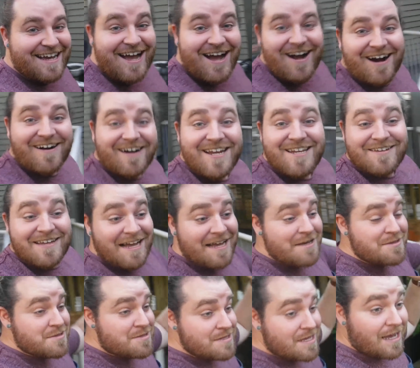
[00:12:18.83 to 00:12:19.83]
All right, you
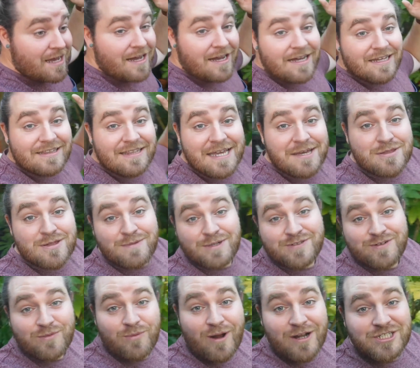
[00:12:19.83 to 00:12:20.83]
guys. Thanks so much
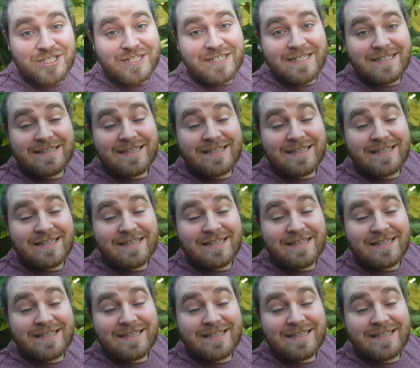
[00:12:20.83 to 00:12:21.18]
for watching.